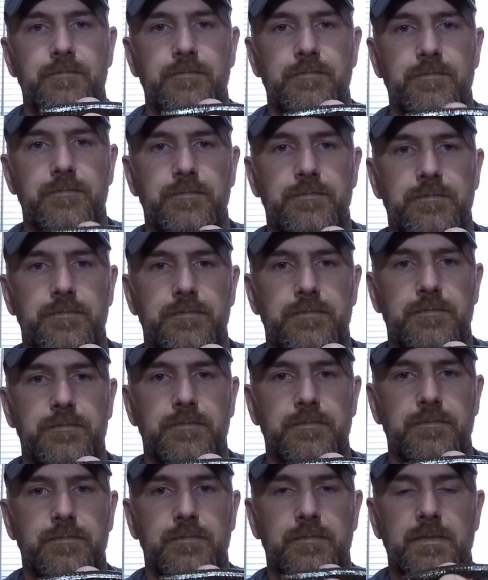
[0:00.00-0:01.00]

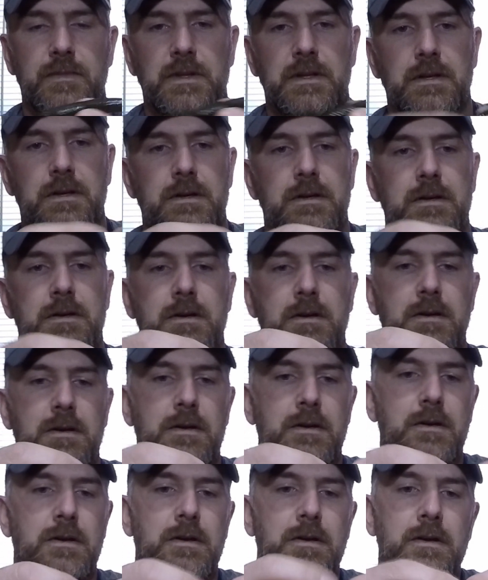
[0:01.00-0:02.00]

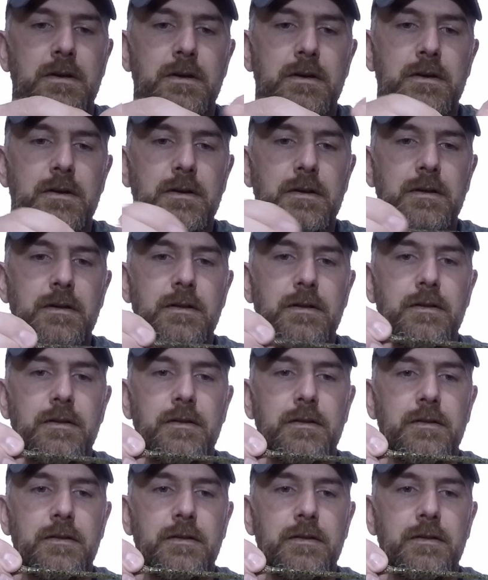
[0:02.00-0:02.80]
No one is speaking in this clip.